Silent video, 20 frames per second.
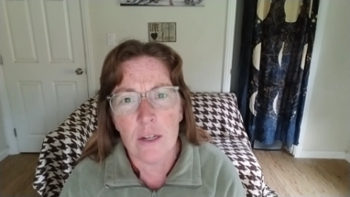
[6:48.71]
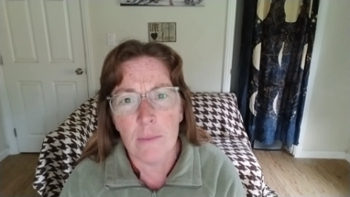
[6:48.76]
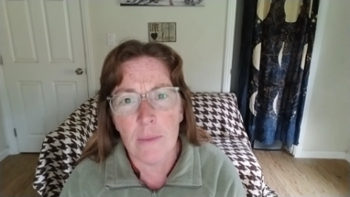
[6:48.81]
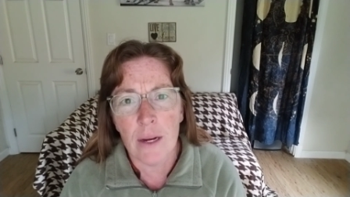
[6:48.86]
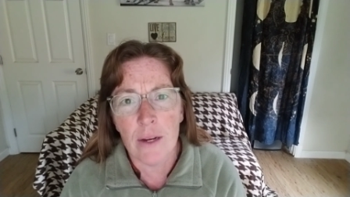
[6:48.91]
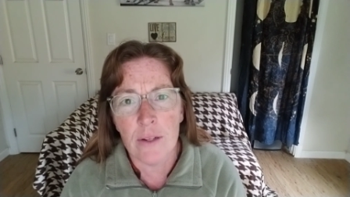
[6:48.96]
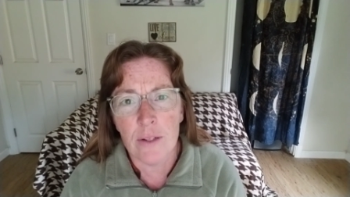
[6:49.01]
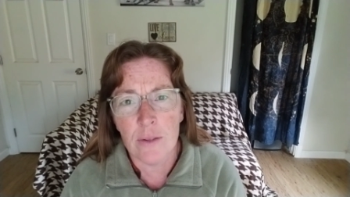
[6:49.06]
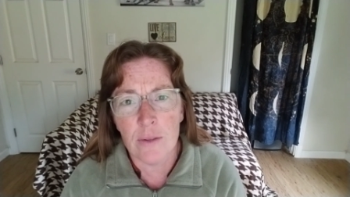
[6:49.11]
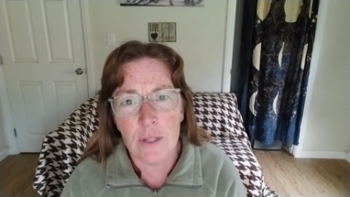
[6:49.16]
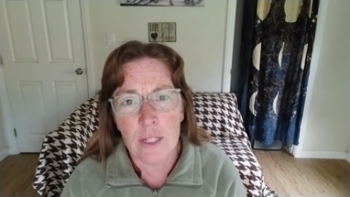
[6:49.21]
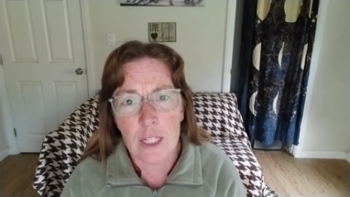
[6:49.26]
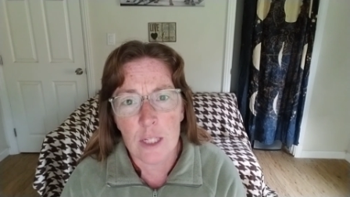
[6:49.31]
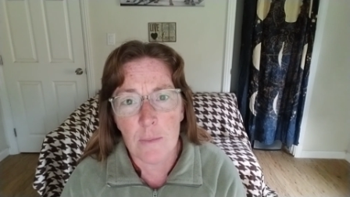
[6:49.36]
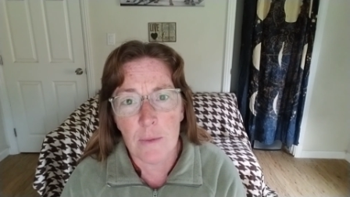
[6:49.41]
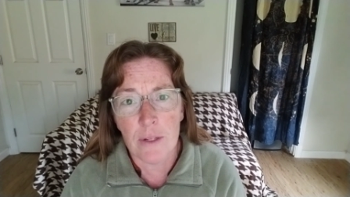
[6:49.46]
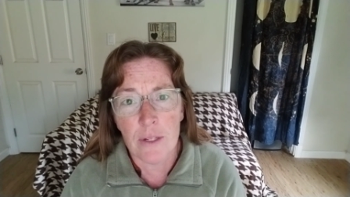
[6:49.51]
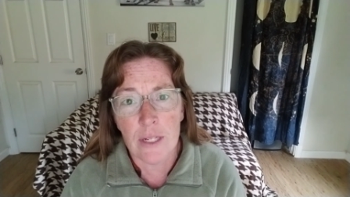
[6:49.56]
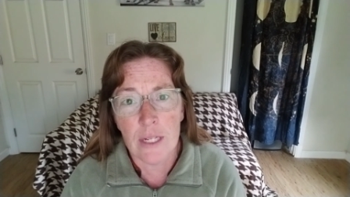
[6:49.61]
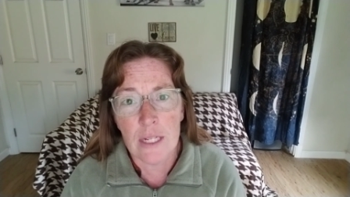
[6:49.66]
about your
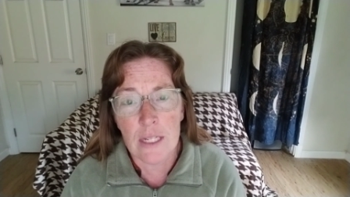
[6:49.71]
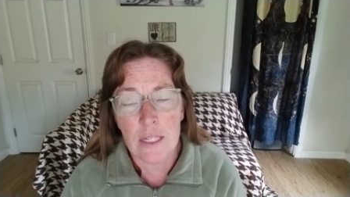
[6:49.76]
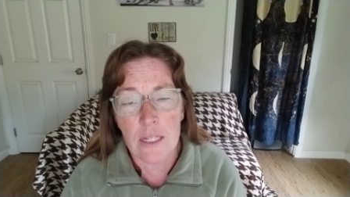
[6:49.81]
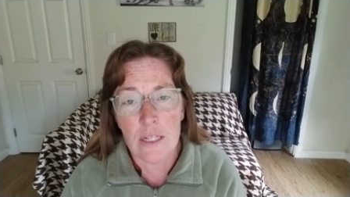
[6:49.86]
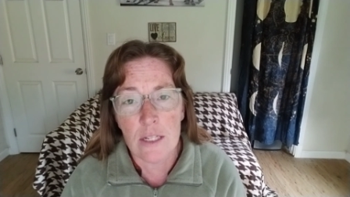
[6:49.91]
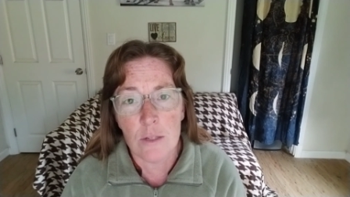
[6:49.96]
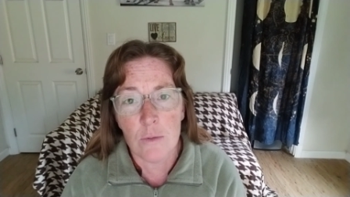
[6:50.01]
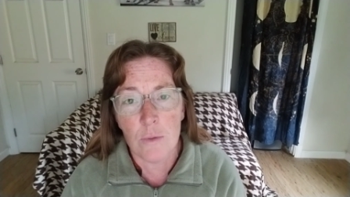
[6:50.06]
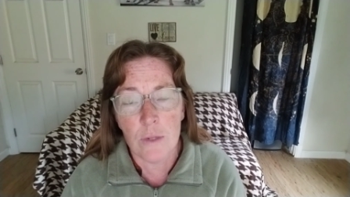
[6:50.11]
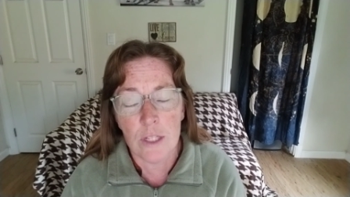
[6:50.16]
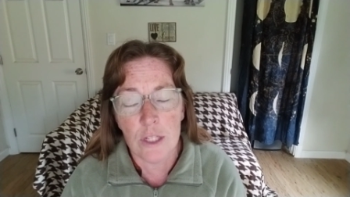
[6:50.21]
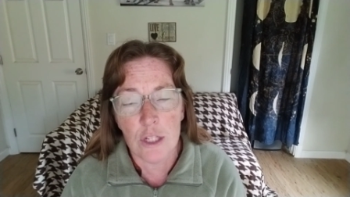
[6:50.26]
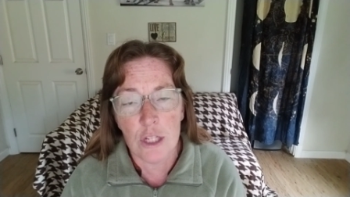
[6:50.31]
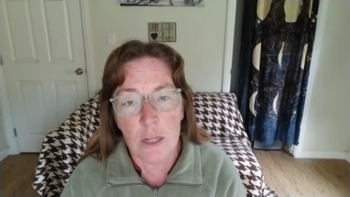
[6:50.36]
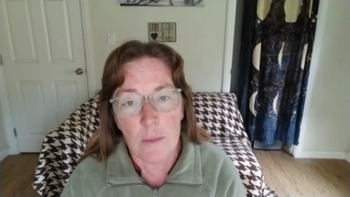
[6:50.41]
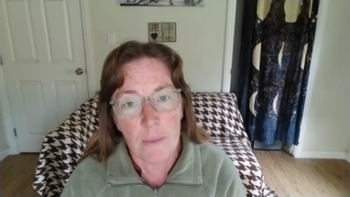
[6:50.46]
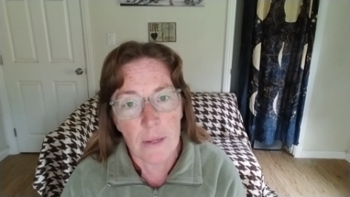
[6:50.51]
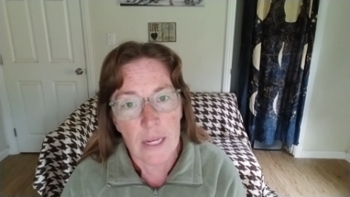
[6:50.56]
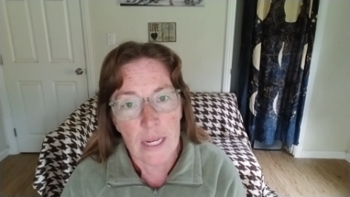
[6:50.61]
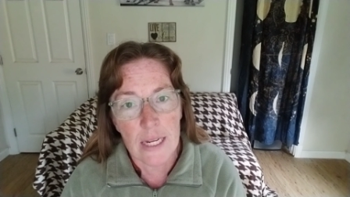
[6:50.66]
experiences with
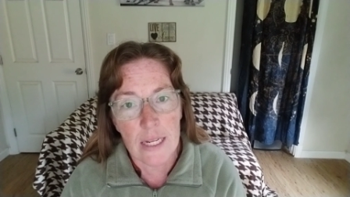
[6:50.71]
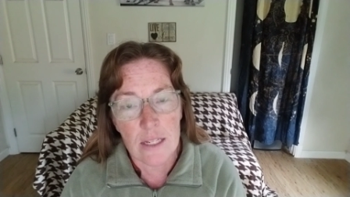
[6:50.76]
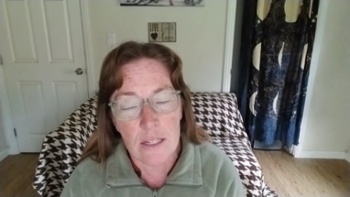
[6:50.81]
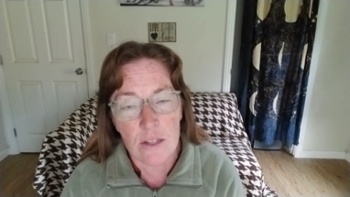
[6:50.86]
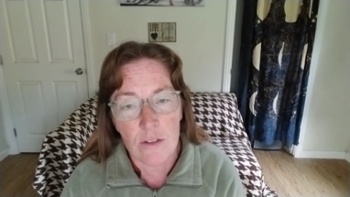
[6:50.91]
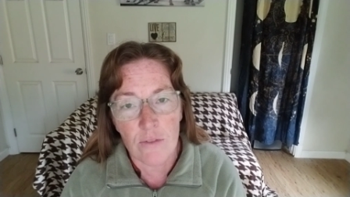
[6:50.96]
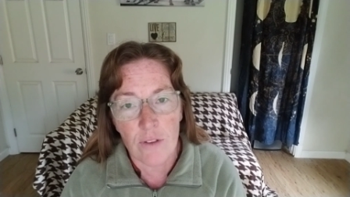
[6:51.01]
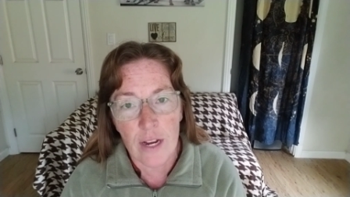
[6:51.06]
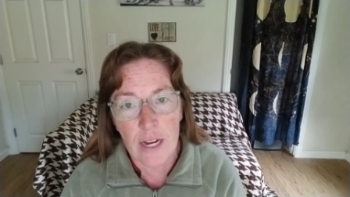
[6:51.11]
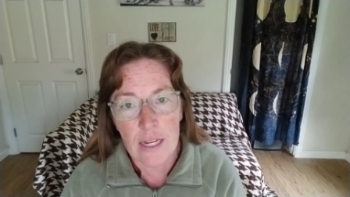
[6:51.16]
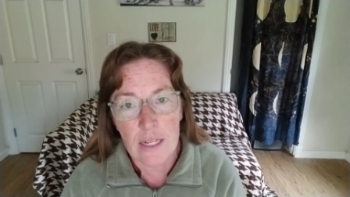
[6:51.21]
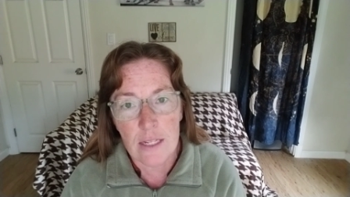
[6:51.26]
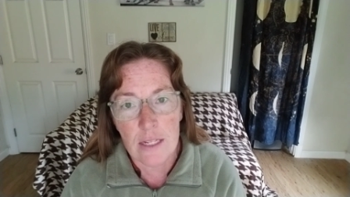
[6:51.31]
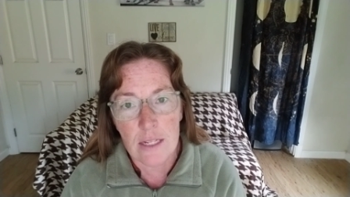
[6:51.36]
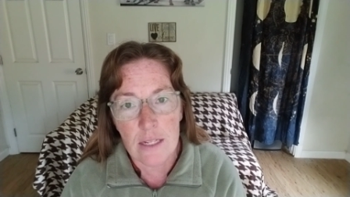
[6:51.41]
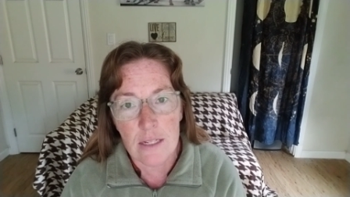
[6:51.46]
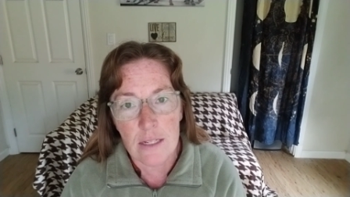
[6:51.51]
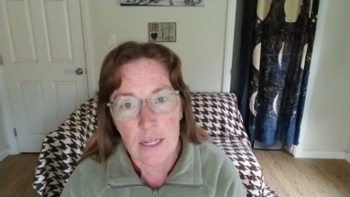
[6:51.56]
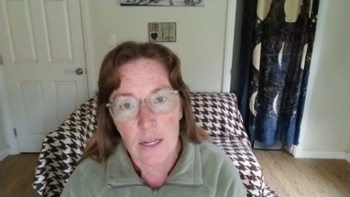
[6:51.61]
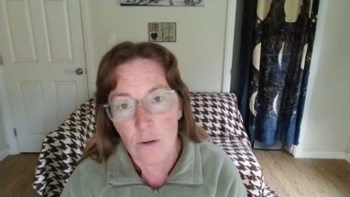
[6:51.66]
GPS
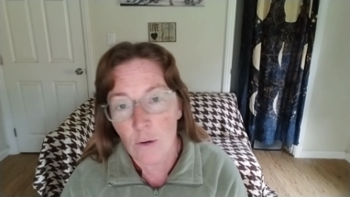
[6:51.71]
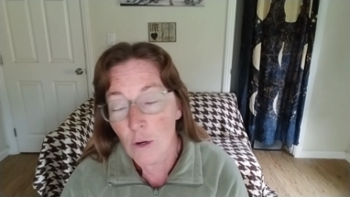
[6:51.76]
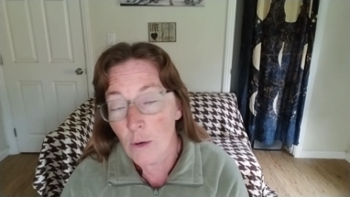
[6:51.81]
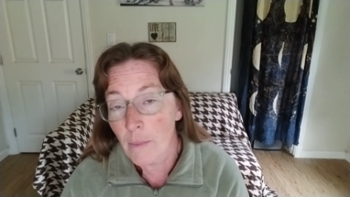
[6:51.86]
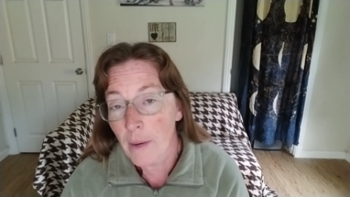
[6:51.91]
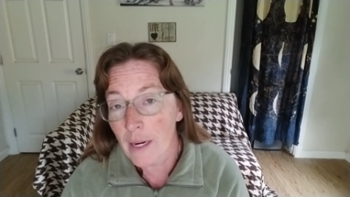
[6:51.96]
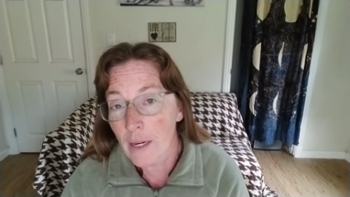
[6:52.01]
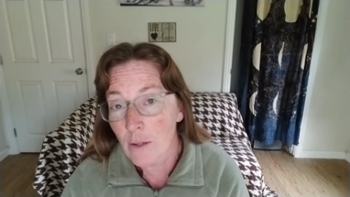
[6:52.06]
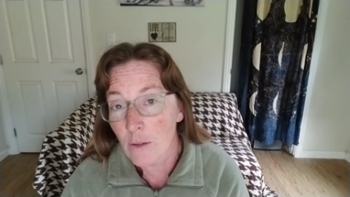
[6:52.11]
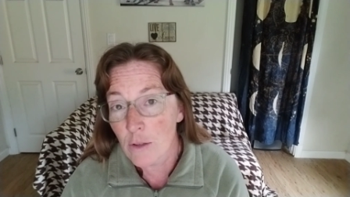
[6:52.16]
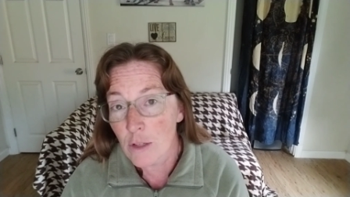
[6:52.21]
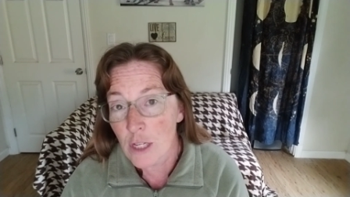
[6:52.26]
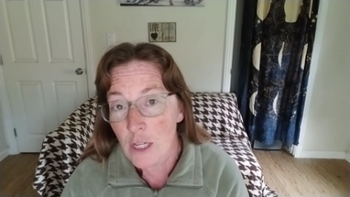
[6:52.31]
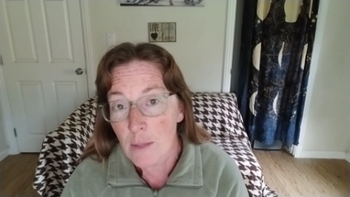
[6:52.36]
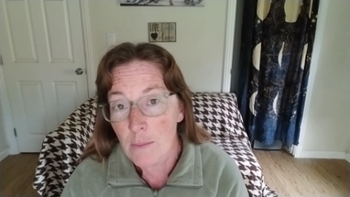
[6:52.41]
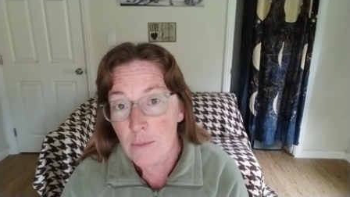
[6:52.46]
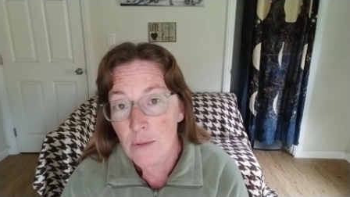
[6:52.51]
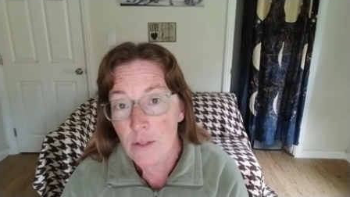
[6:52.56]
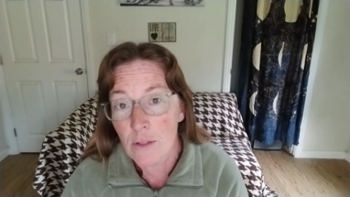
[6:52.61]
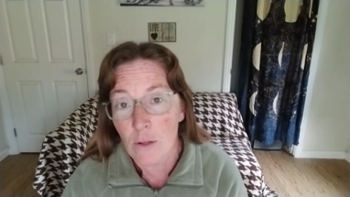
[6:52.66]
devices or
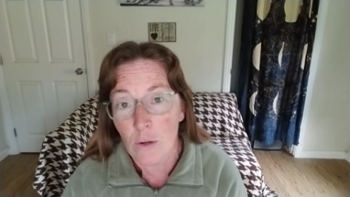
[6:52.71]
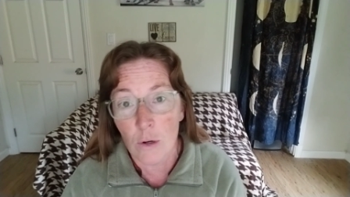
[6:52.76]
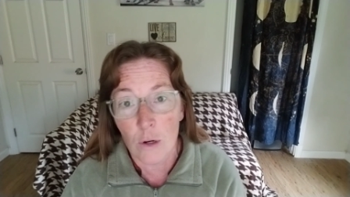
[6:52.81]
microchips